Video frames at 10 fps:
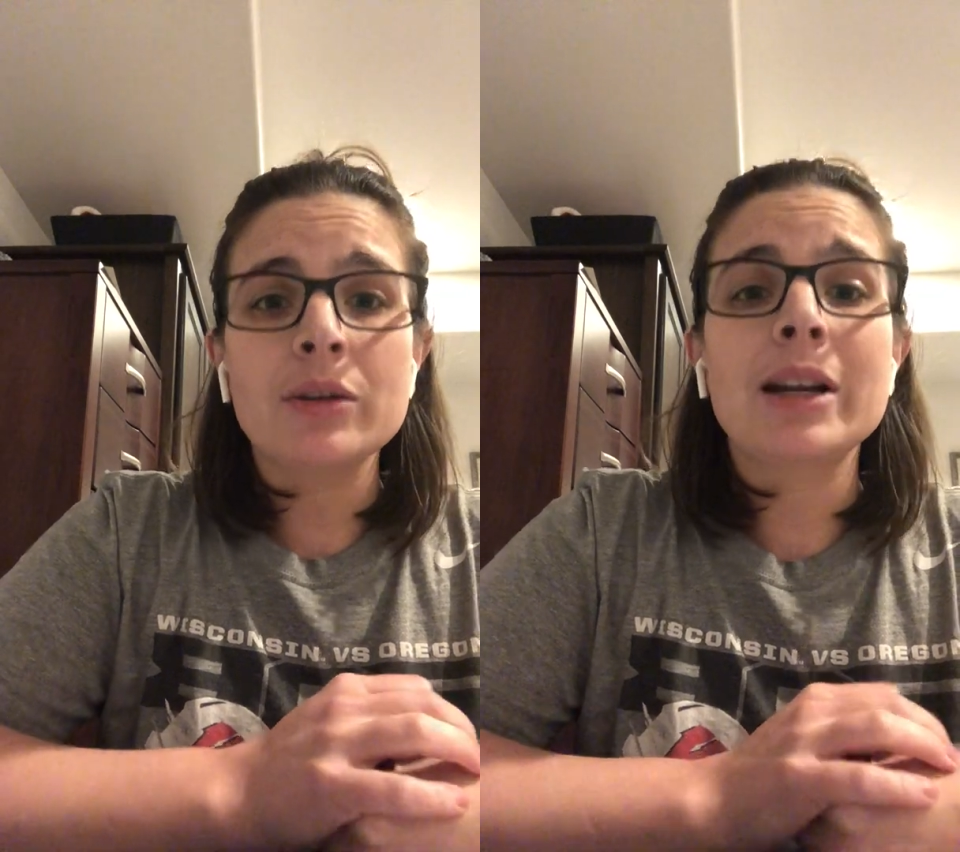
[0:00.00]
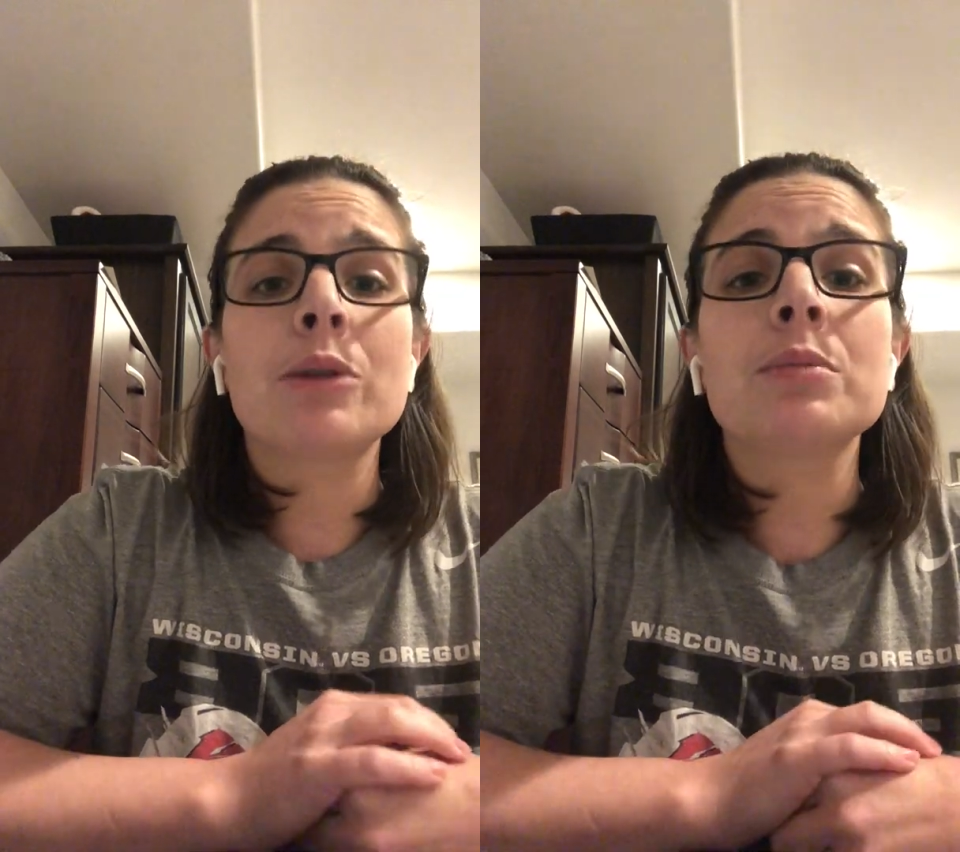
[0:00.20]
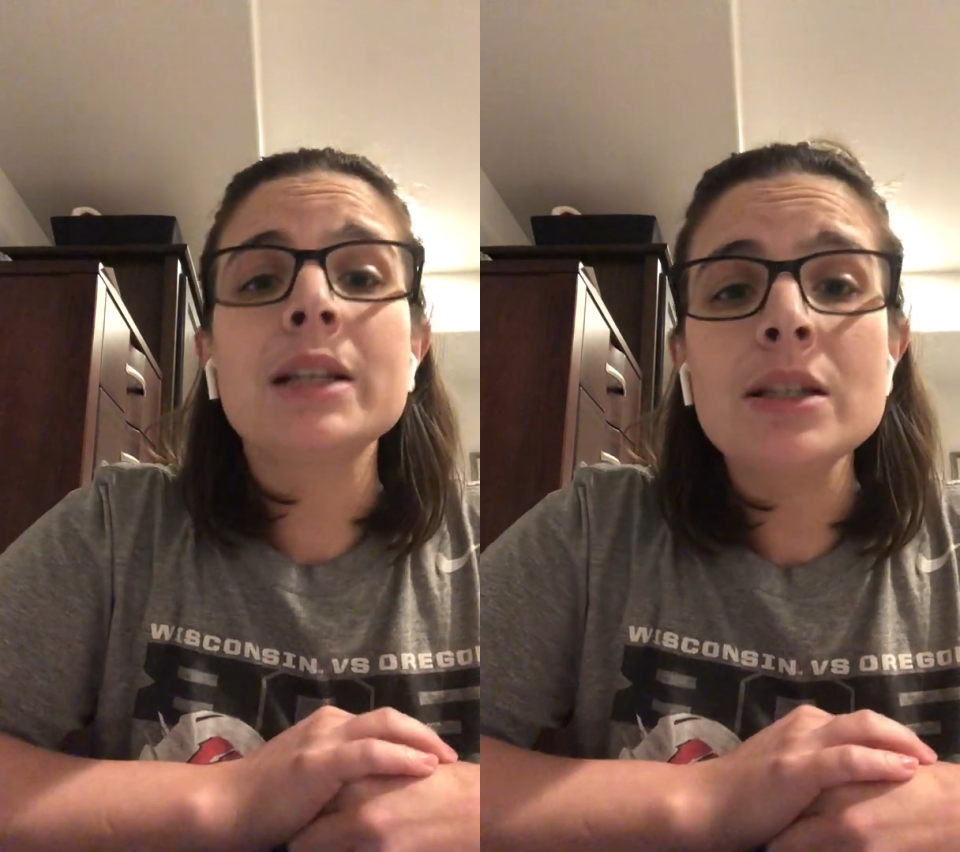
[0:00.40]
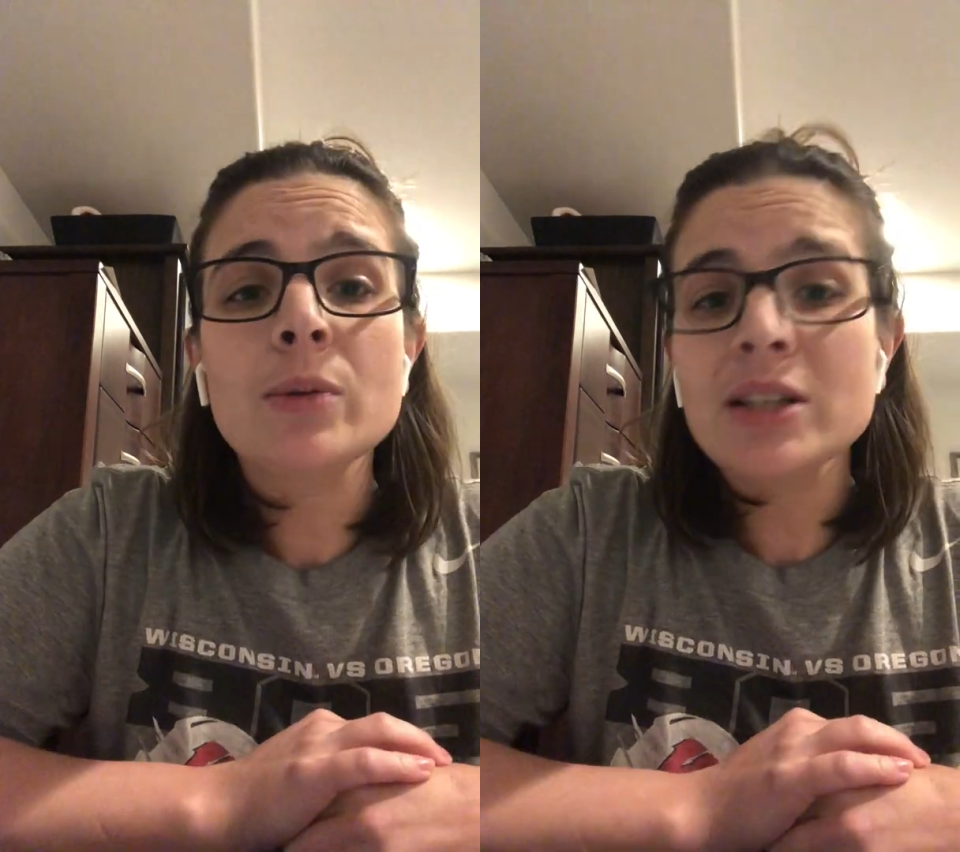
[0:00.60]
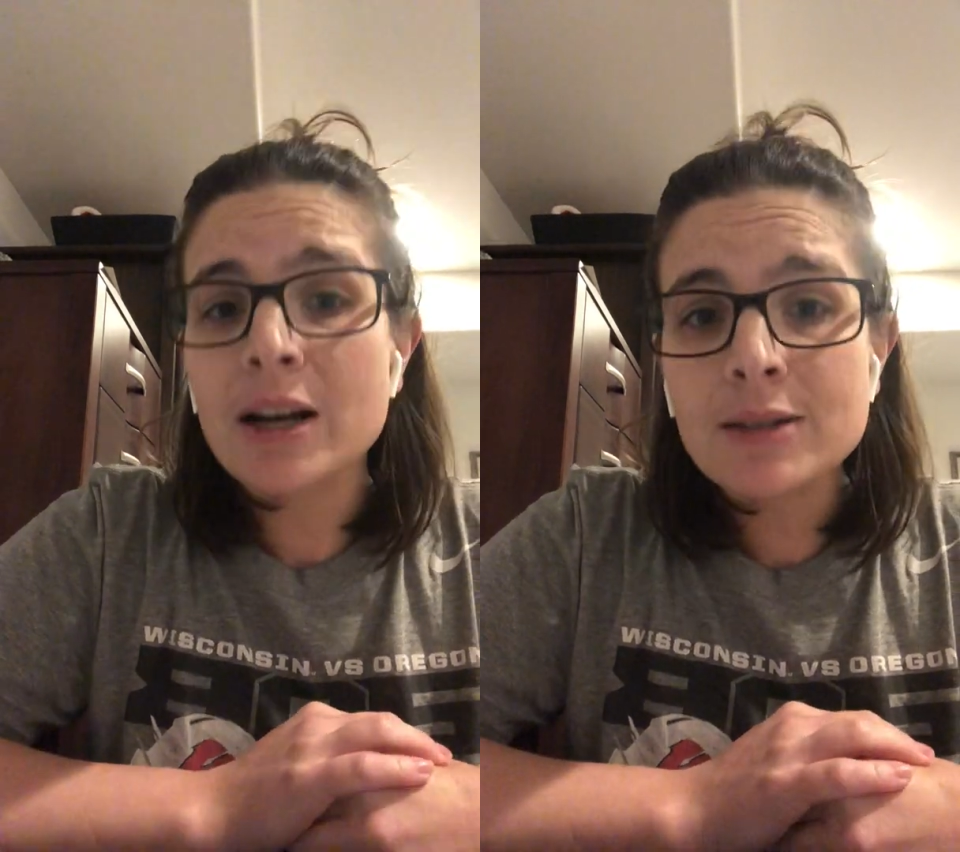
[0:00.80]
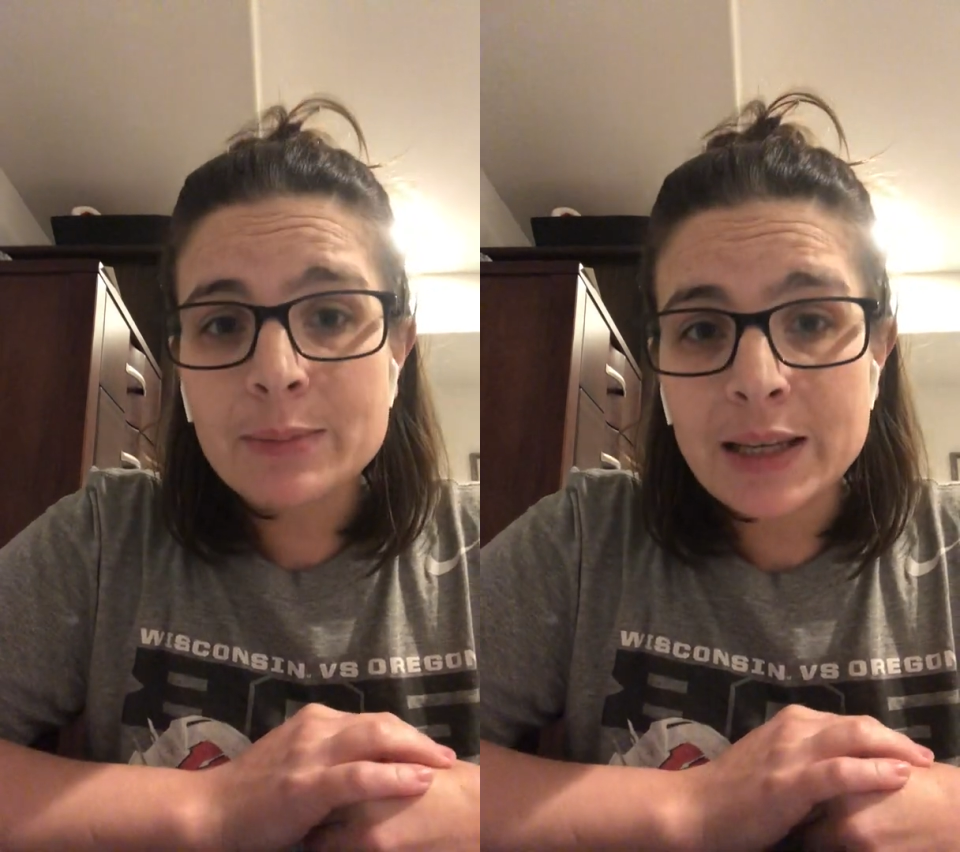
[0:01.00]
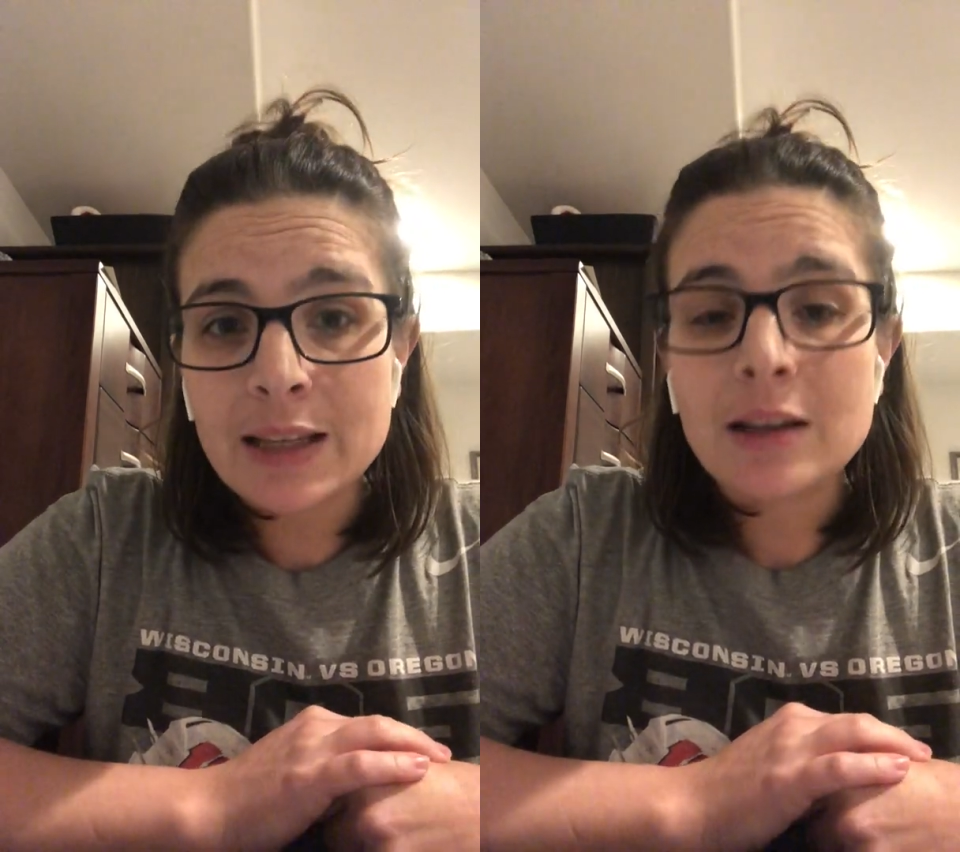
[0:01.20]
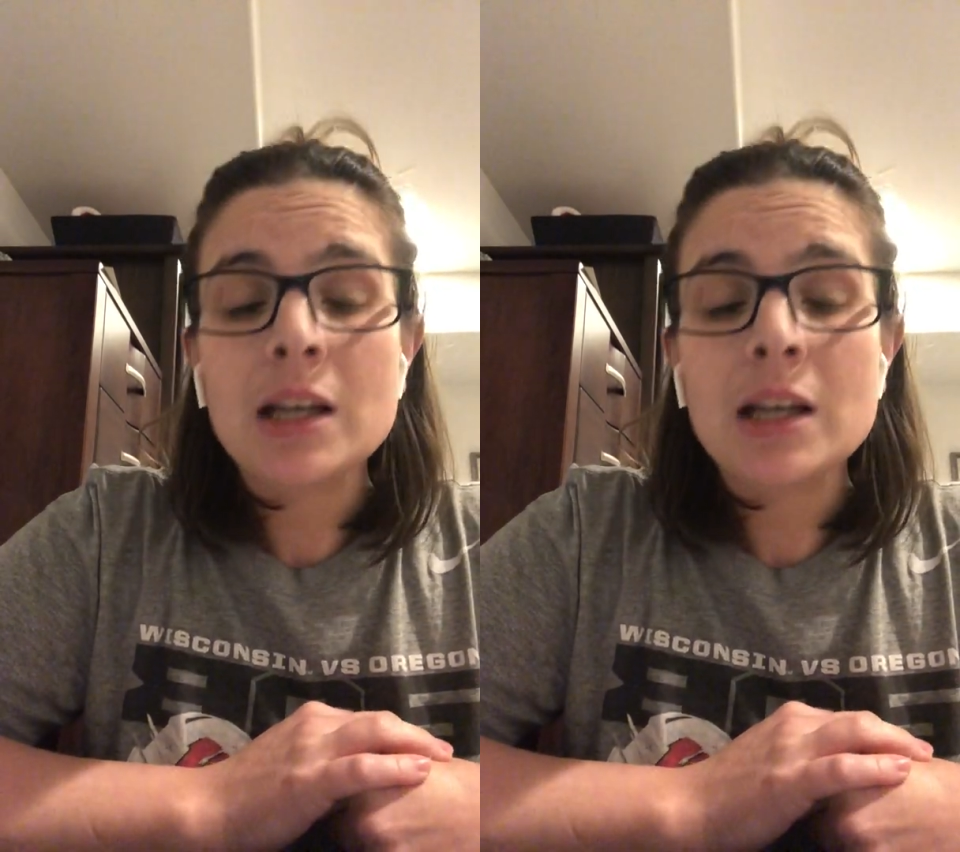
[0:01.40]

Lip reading: right now, please reach out to me.